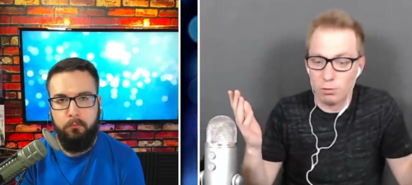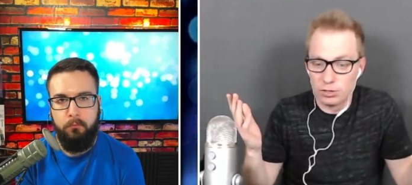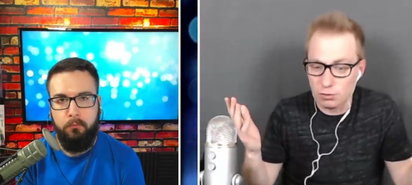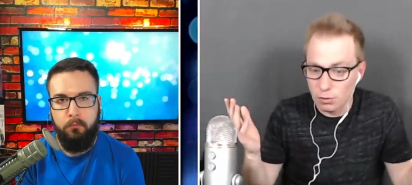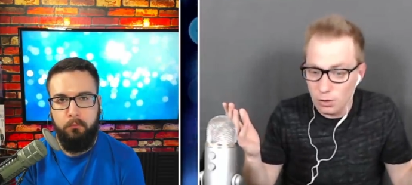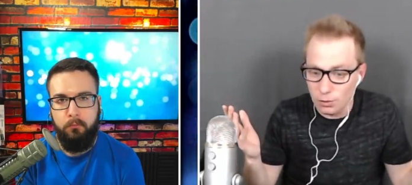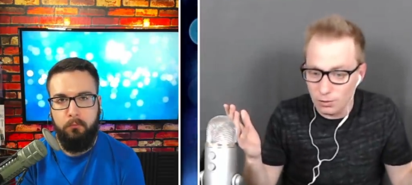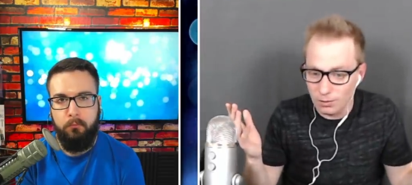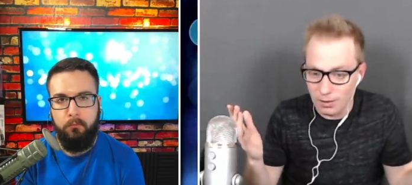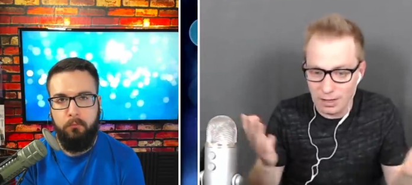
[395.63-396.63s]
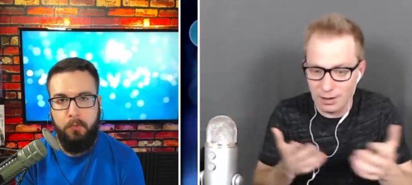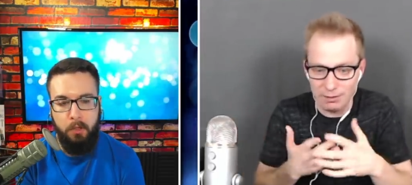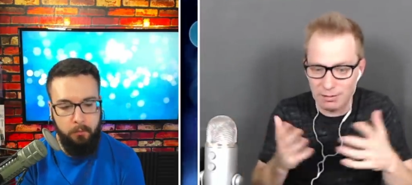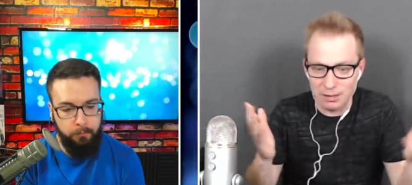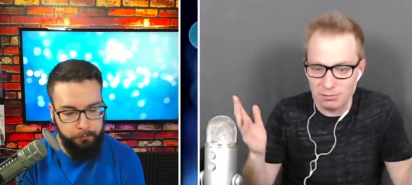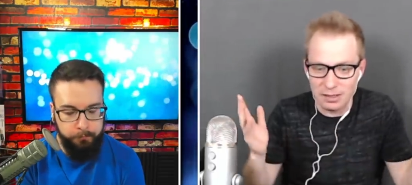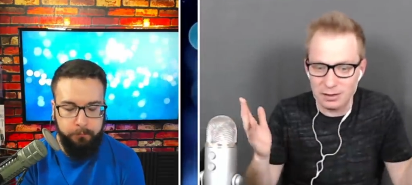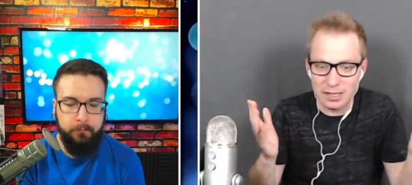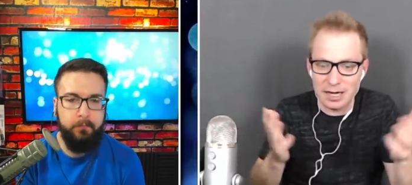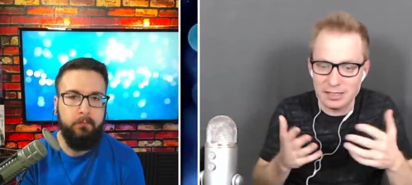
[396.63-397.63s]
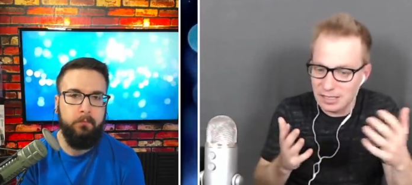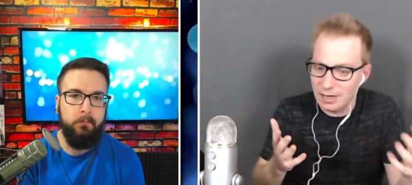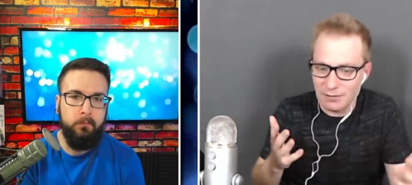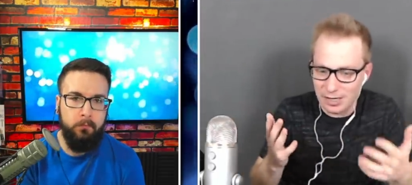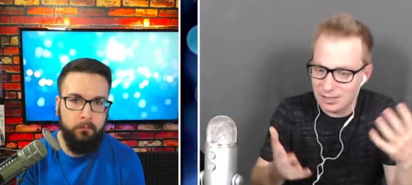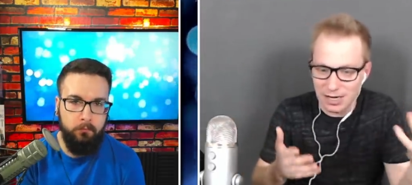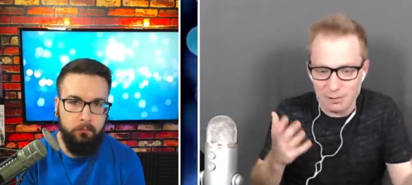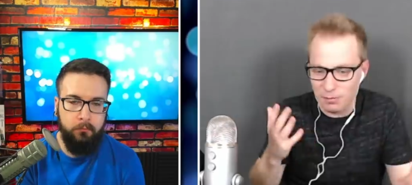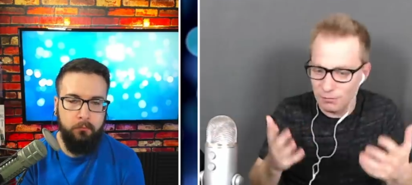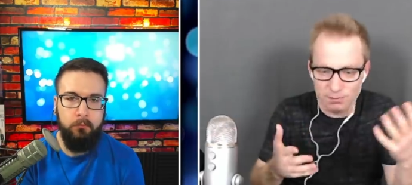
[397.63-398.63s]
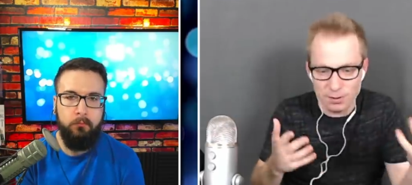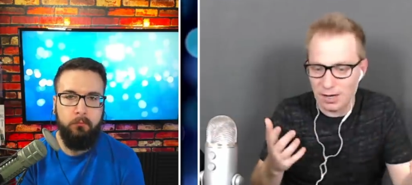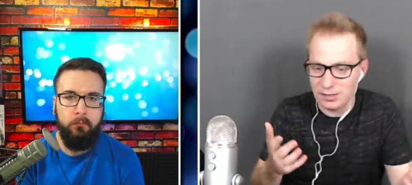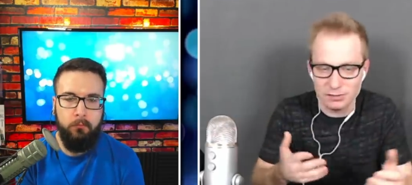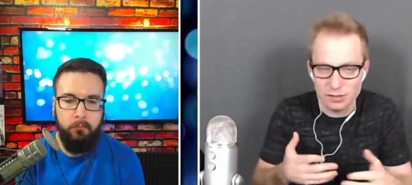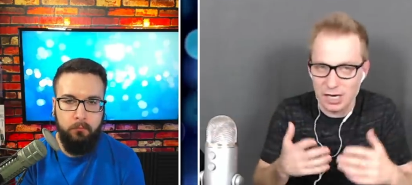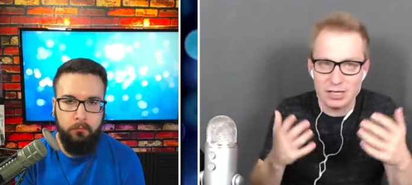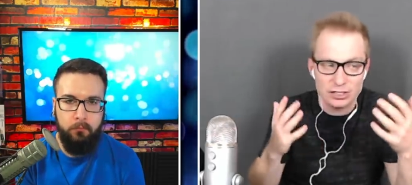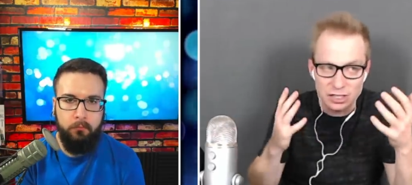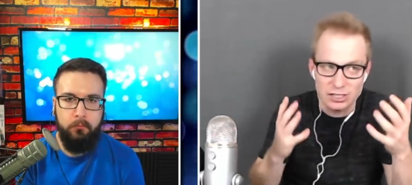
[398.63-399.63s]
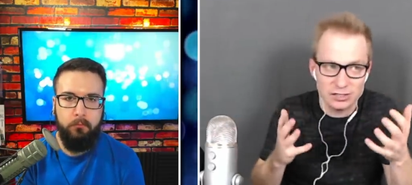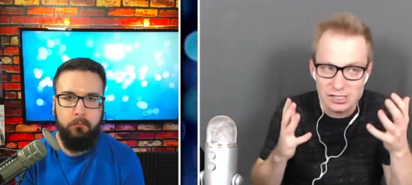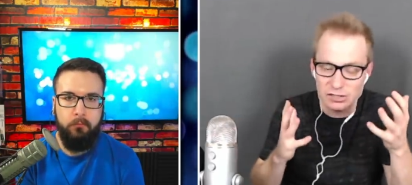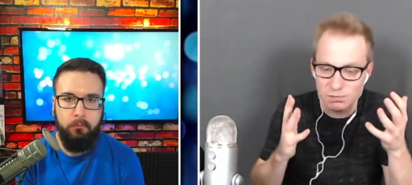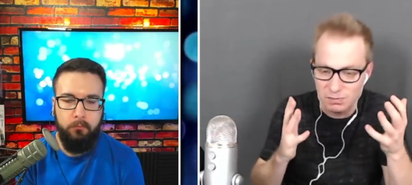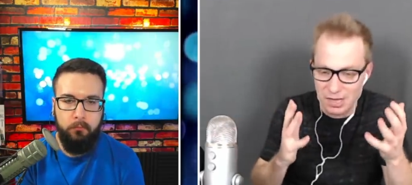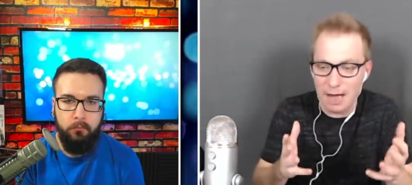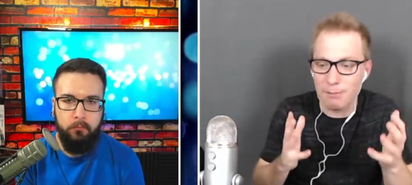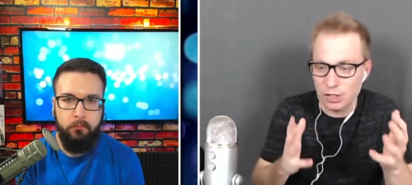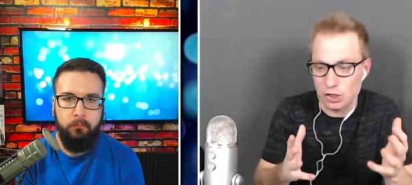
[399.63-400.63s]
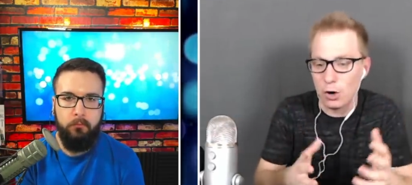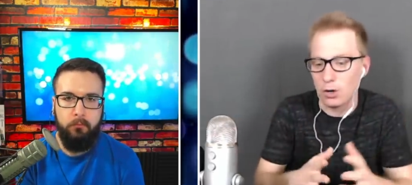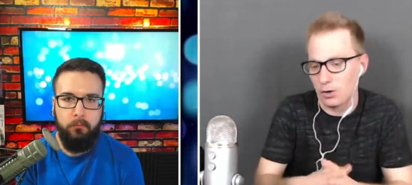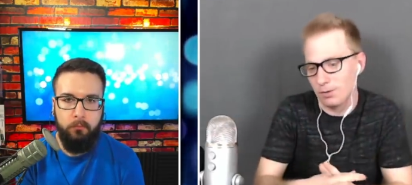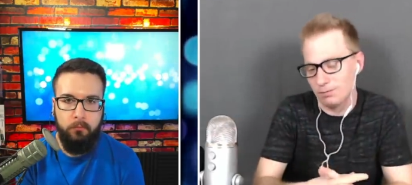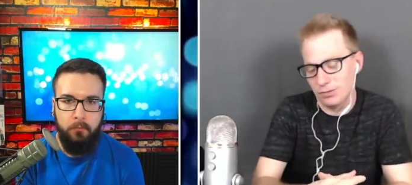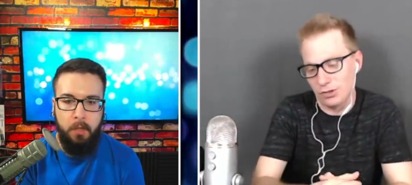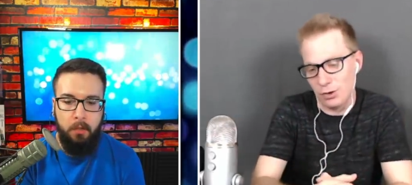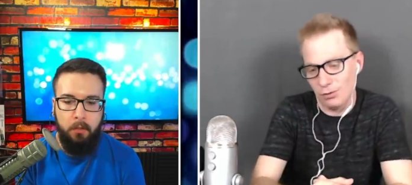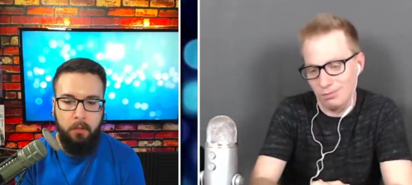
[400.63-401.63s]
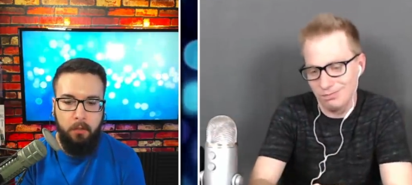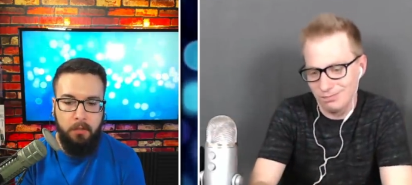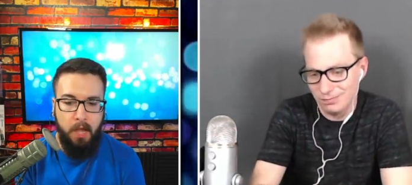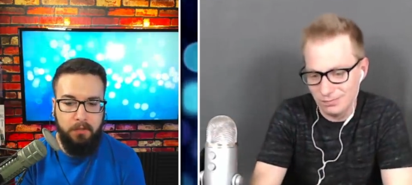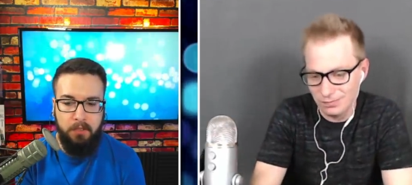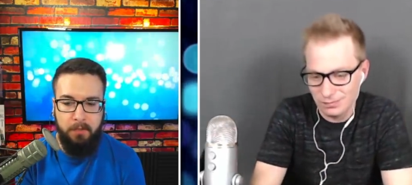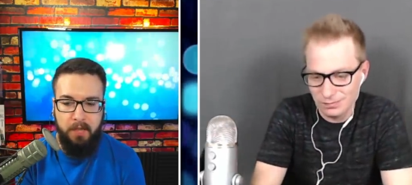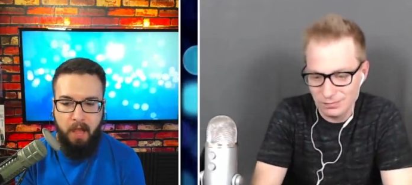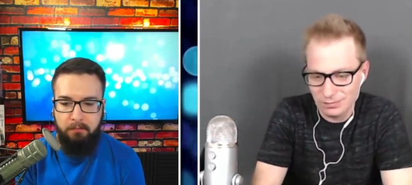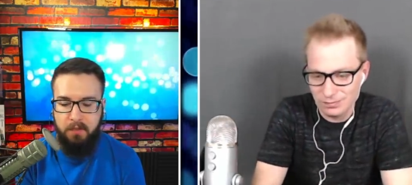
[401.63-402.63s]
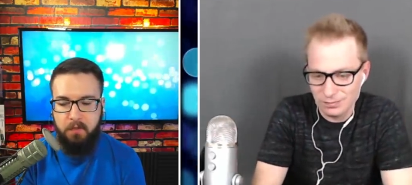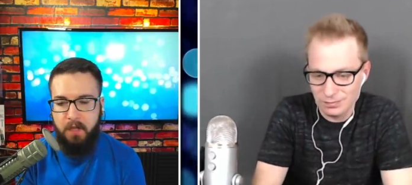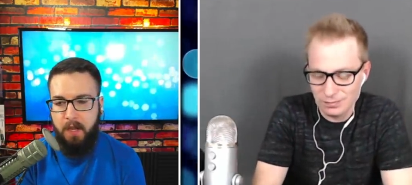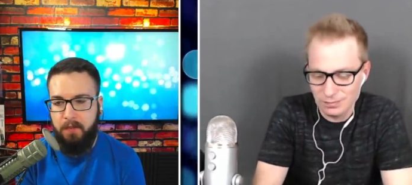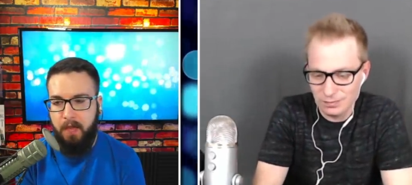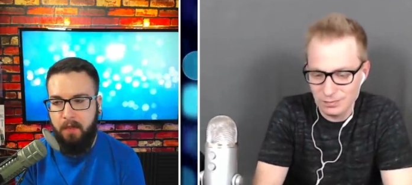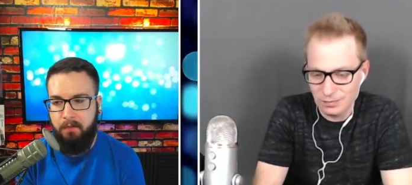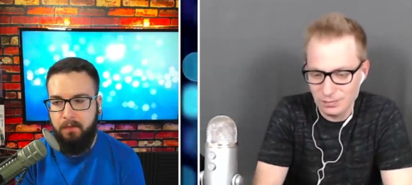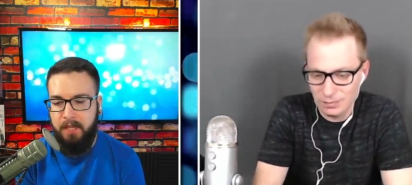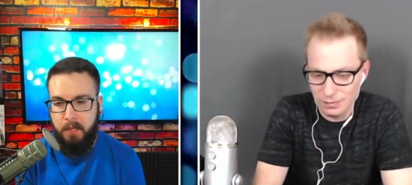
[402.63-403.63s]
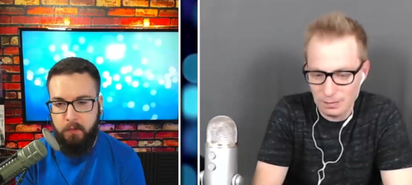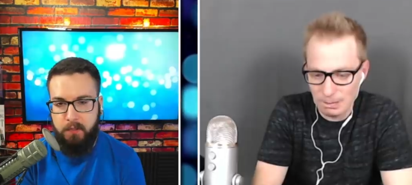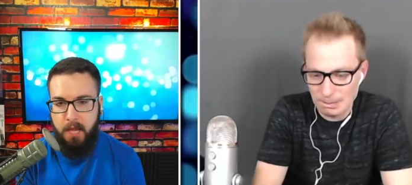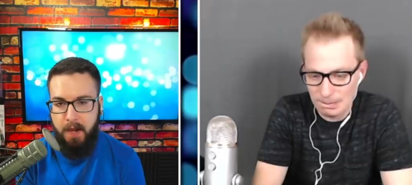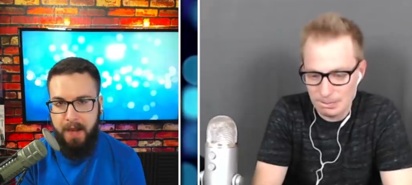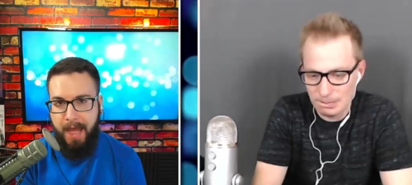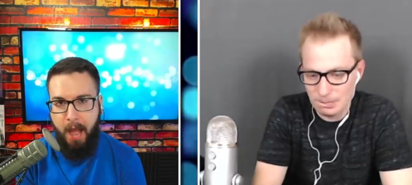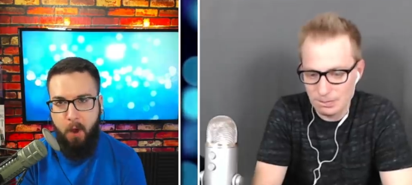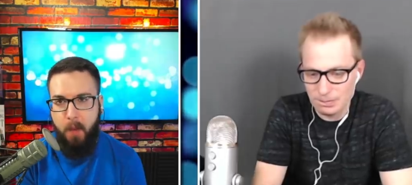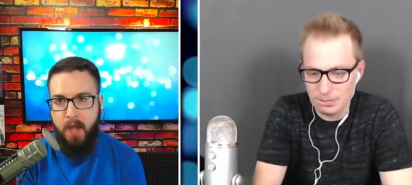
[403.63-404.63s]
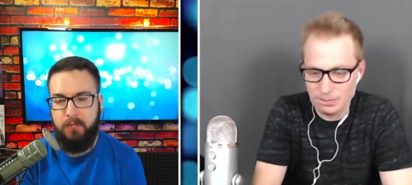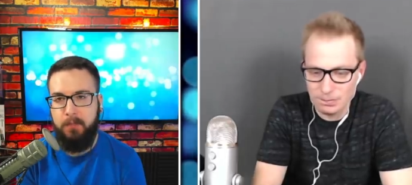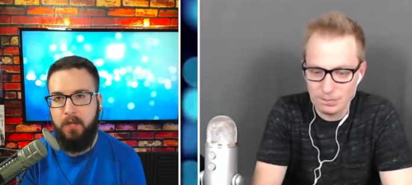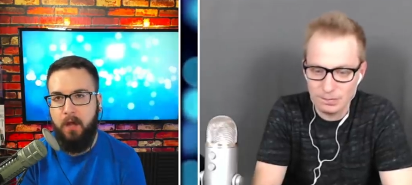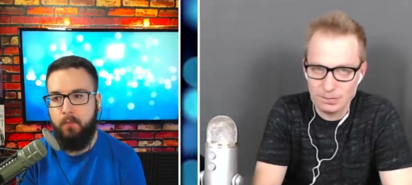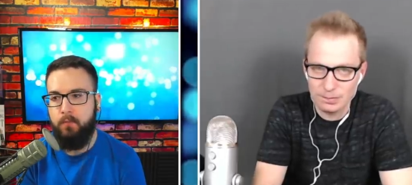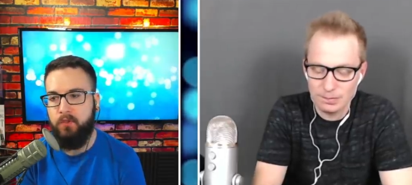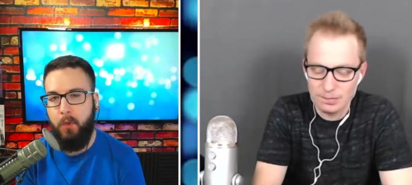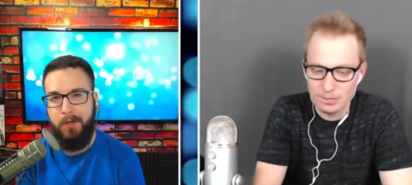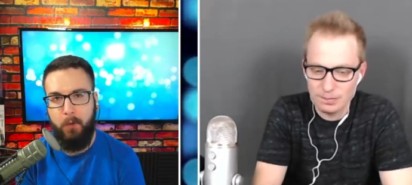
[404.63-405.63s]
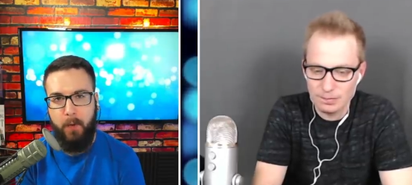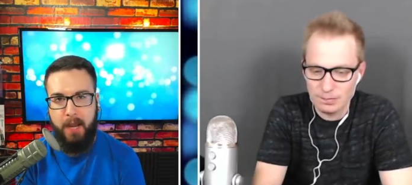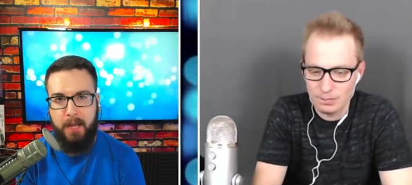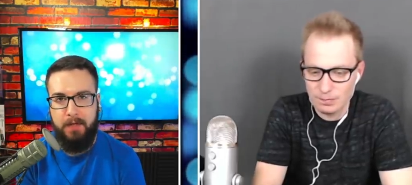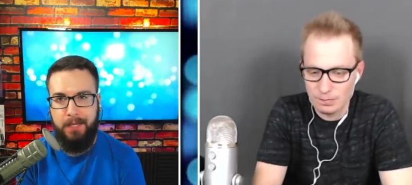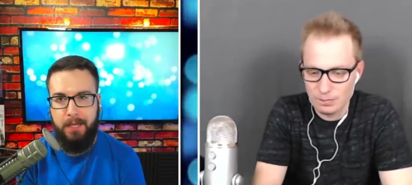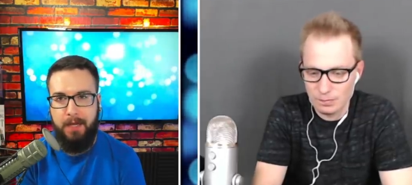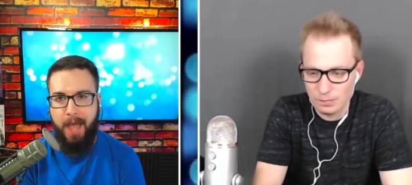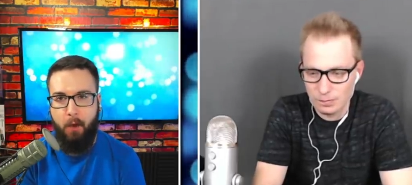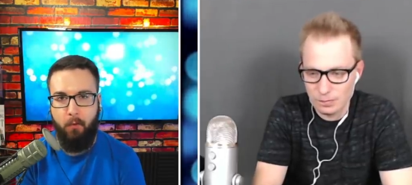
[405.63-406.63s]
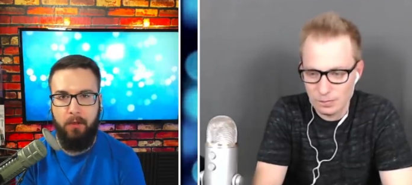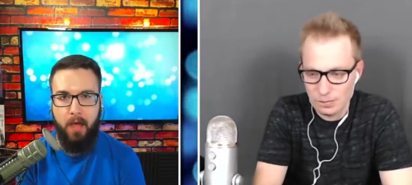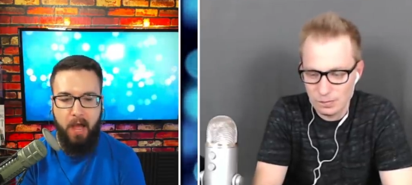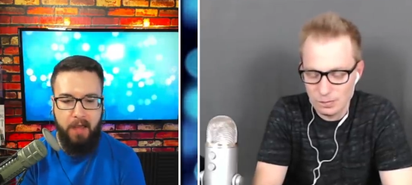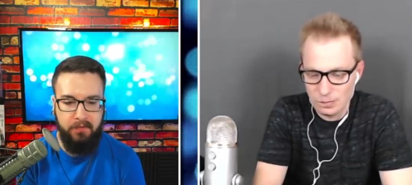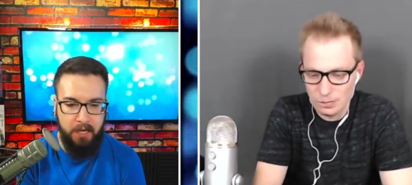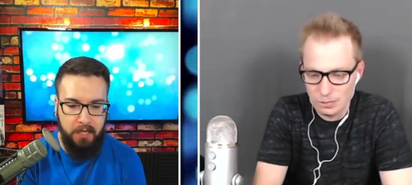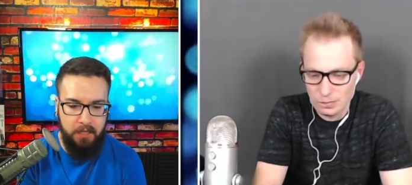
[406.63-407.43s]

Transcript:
Speaker 1: screwed like yeah. like, the idea of any type of positive change it is just that much harder so
Speaker 2: yeah to me i've been saying that the internet now has become so ingrained in our lives that it